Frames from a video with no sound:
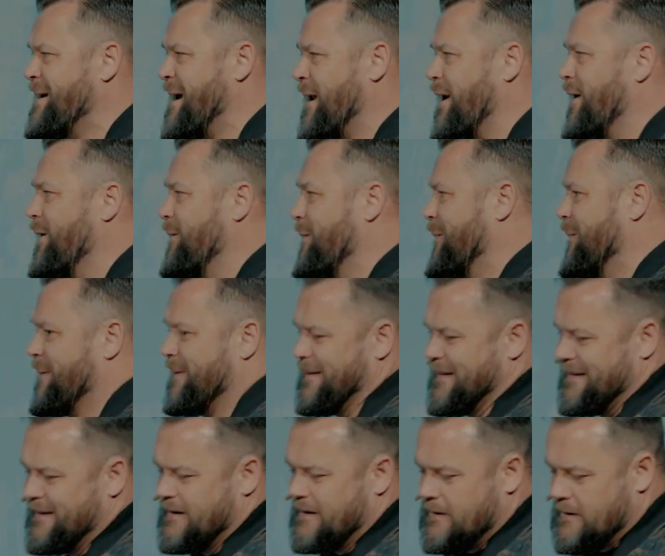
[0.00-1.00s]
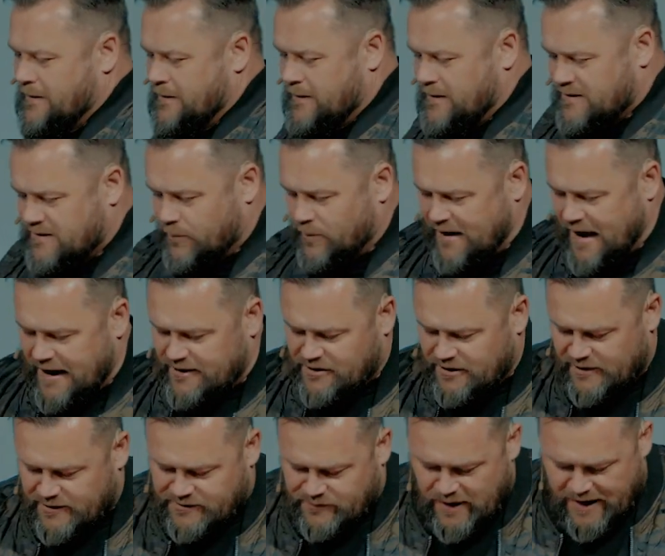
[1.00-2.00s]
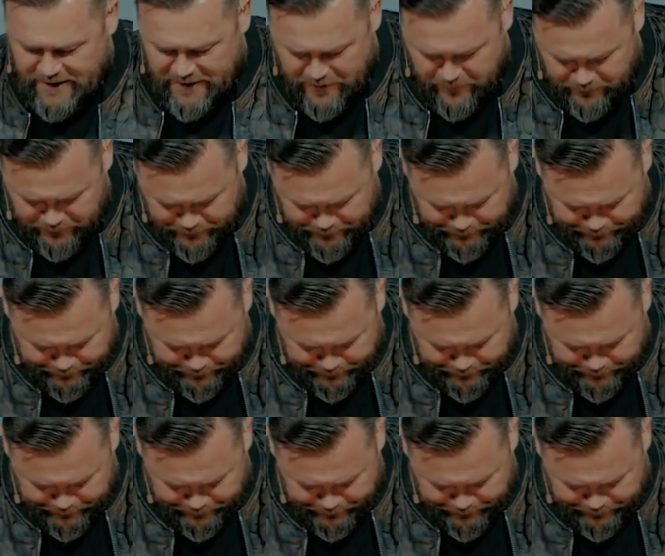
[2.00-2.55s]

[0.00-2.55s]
Hello. Someone catching this right now?